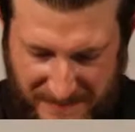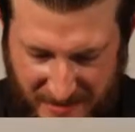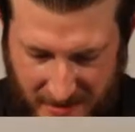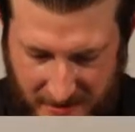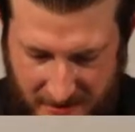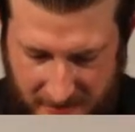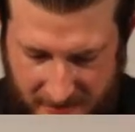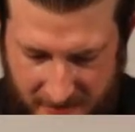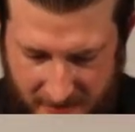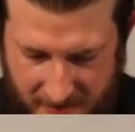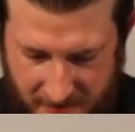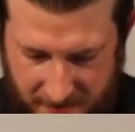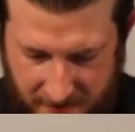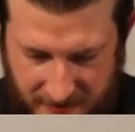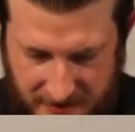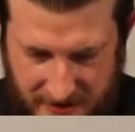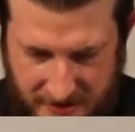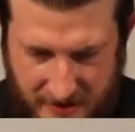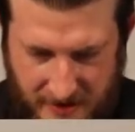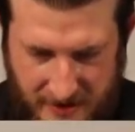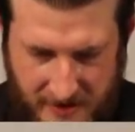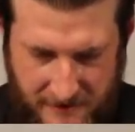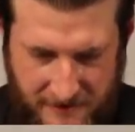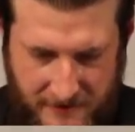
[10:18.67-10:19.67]
All right, we'll
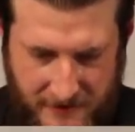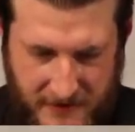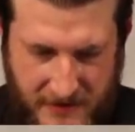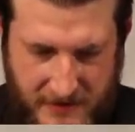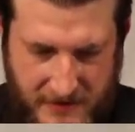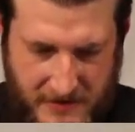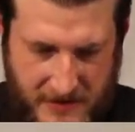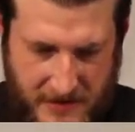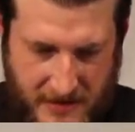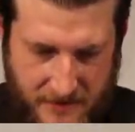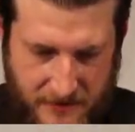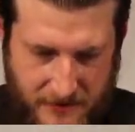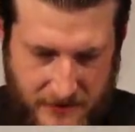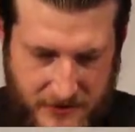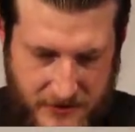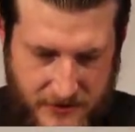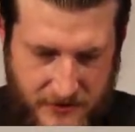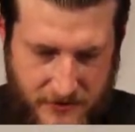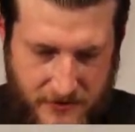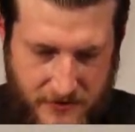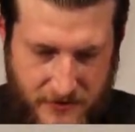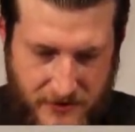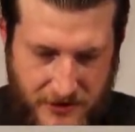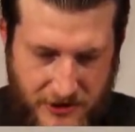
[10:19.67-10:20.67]
start off with this Lapras
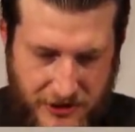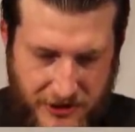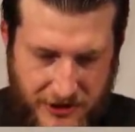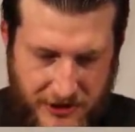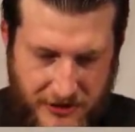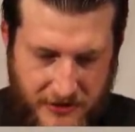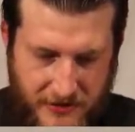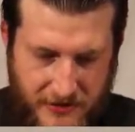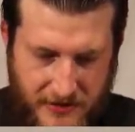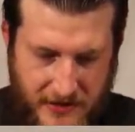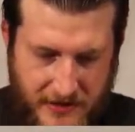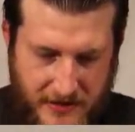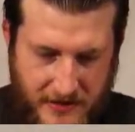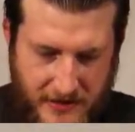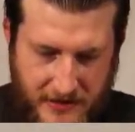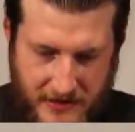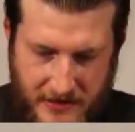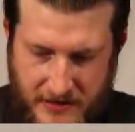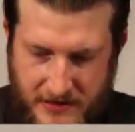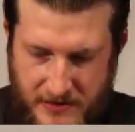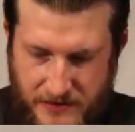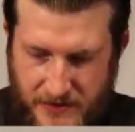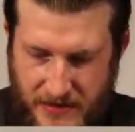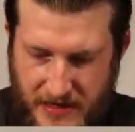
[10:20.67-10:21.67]
Sword and Shield on
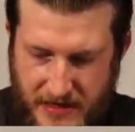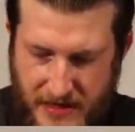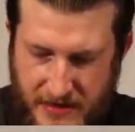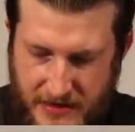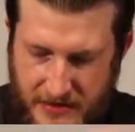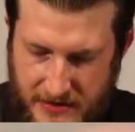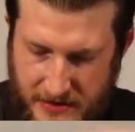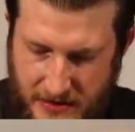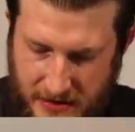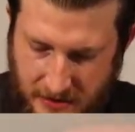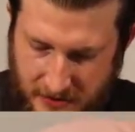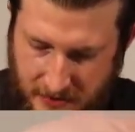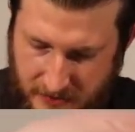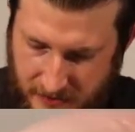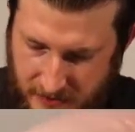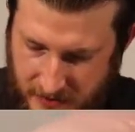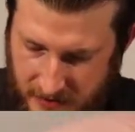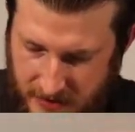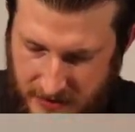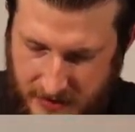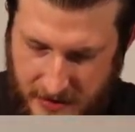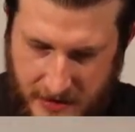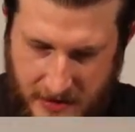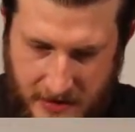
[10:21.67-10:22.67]
this box here. Let me
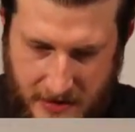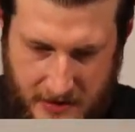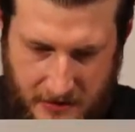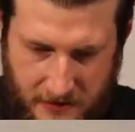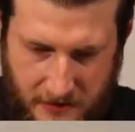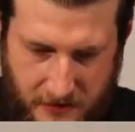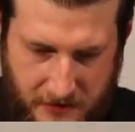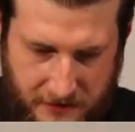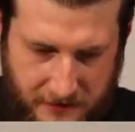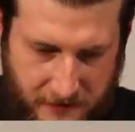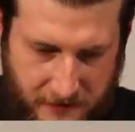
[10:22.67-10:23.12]
get that out of the way